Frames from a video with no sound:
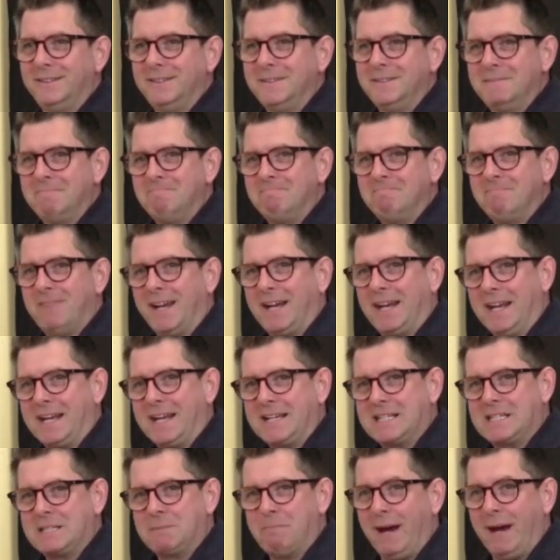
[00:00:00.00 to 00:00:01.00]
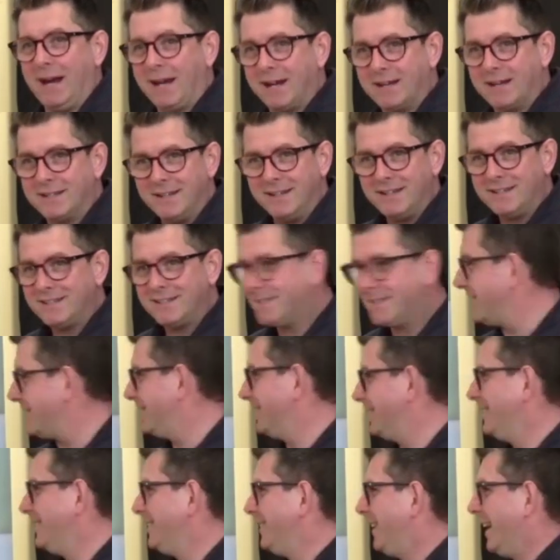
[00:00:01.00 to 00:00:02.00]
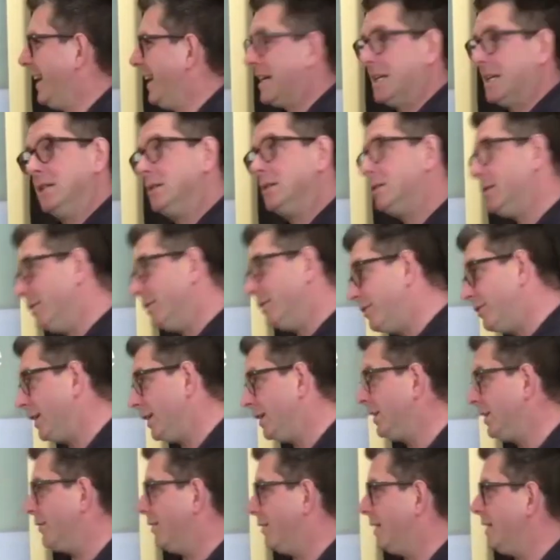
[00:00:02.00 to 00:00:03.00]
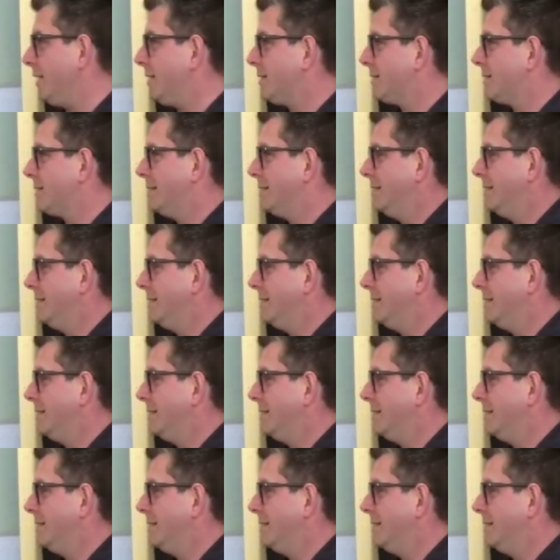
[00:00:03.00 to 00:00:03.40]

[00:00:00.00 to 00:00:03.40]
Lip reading: I can expect it. I can desire it.